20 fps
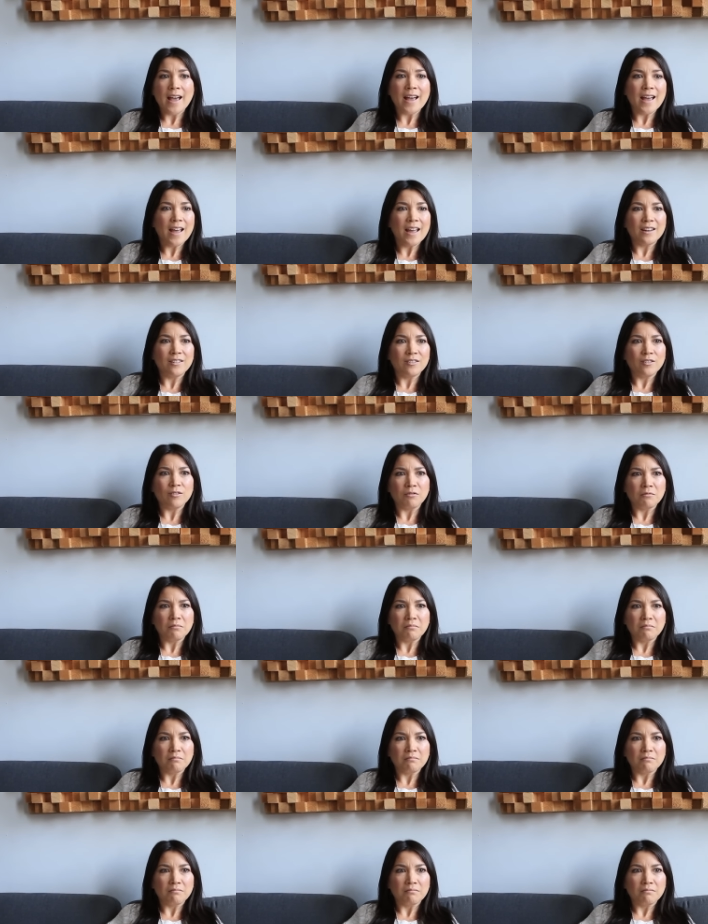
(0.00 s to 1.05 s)
And
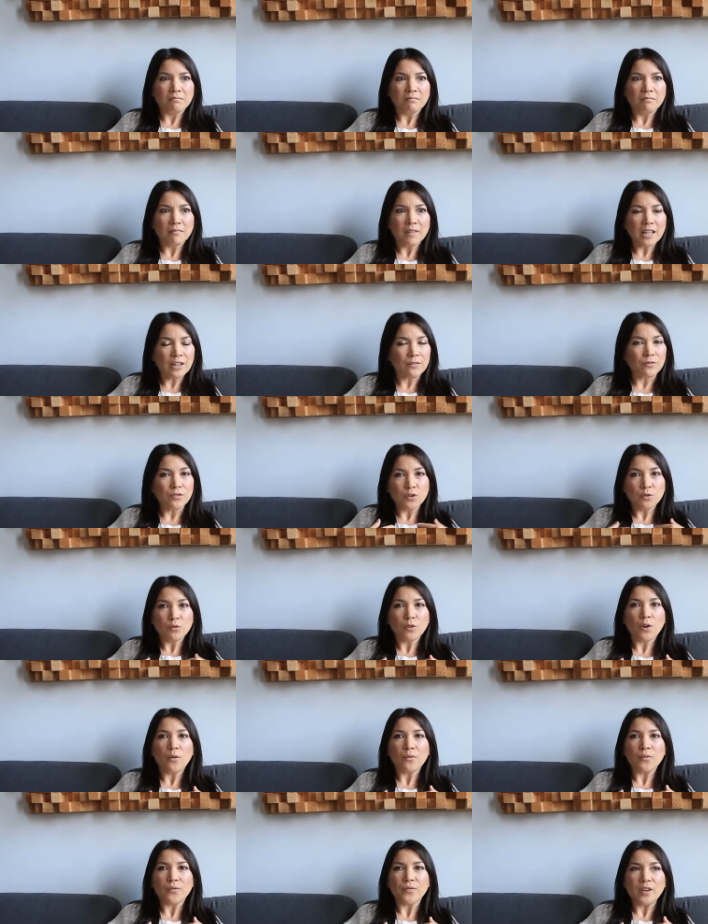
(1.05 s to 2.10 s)
if you
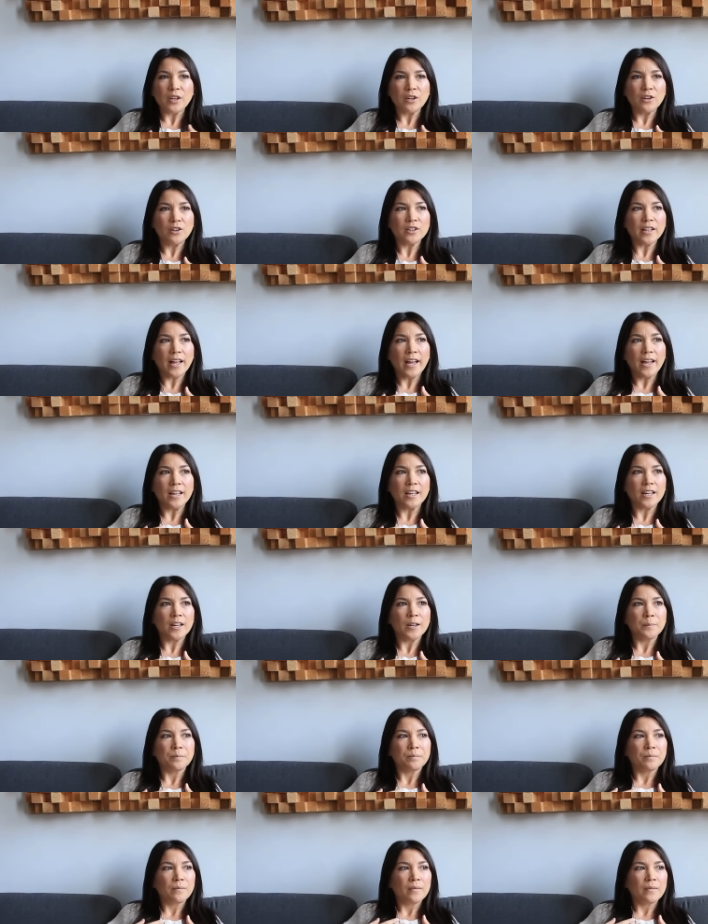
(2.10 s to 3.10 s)
don't feel like